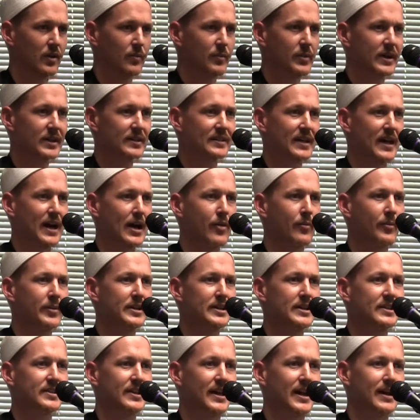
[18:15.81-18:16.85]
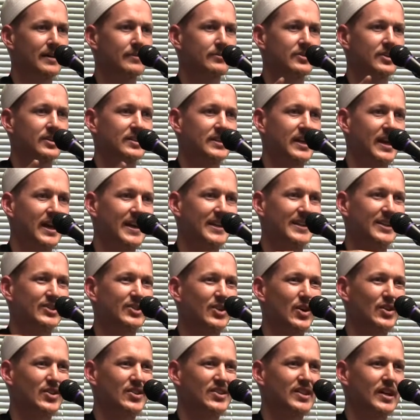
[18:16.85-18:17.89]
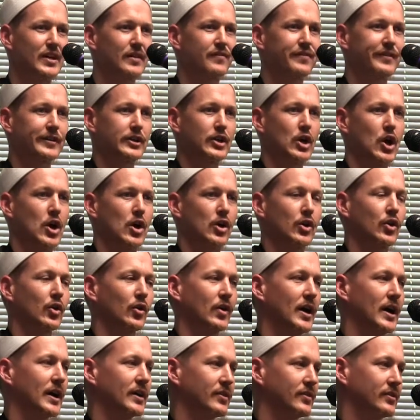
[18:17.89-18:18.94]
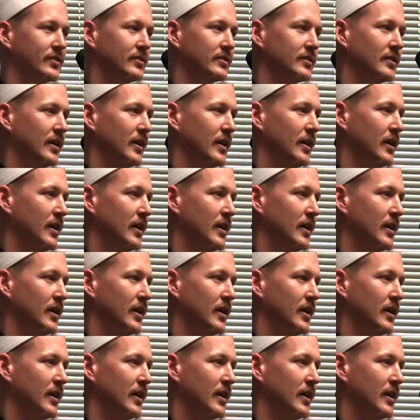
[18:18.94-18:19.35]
Because how many times a day does our self conquer us?